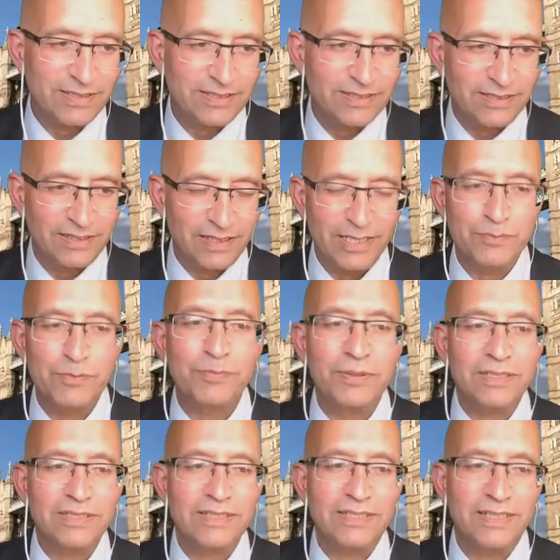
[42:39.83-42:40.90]
The Labour
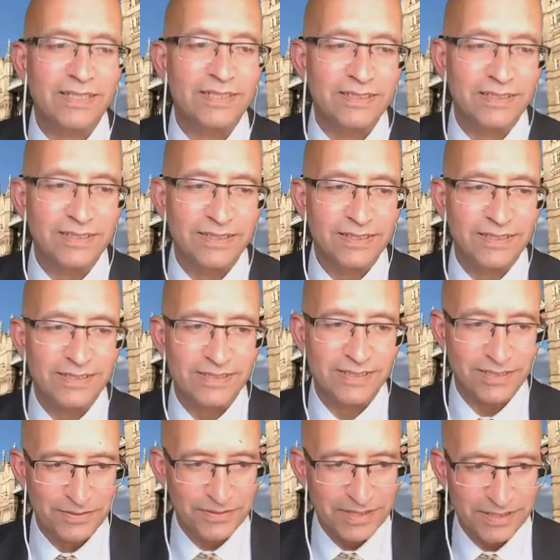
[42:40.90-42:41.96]
Party and indeed the
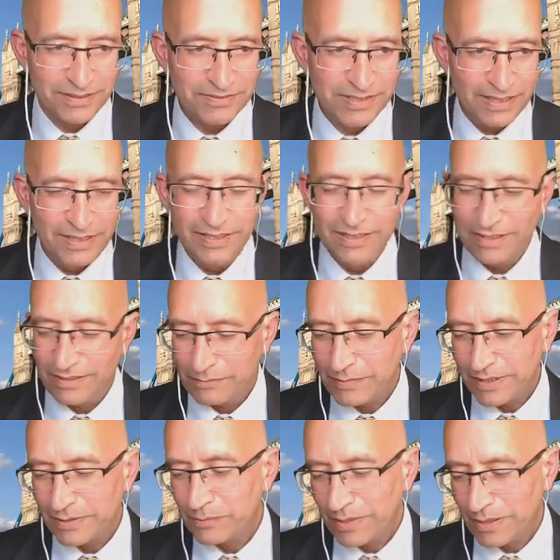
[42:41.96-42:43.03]
Conservatives may
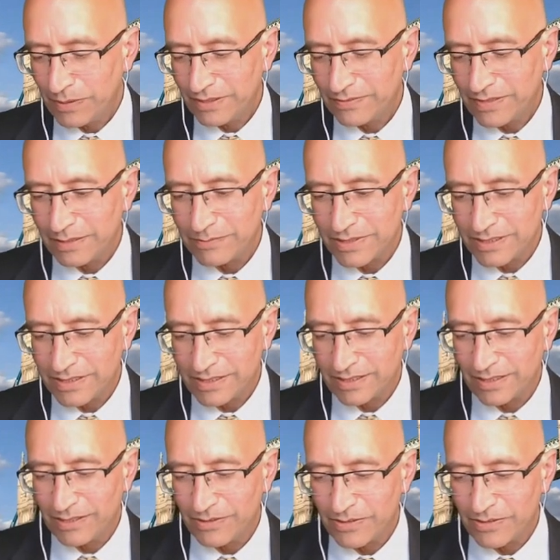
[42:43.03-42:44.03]
well have come to this conclusion.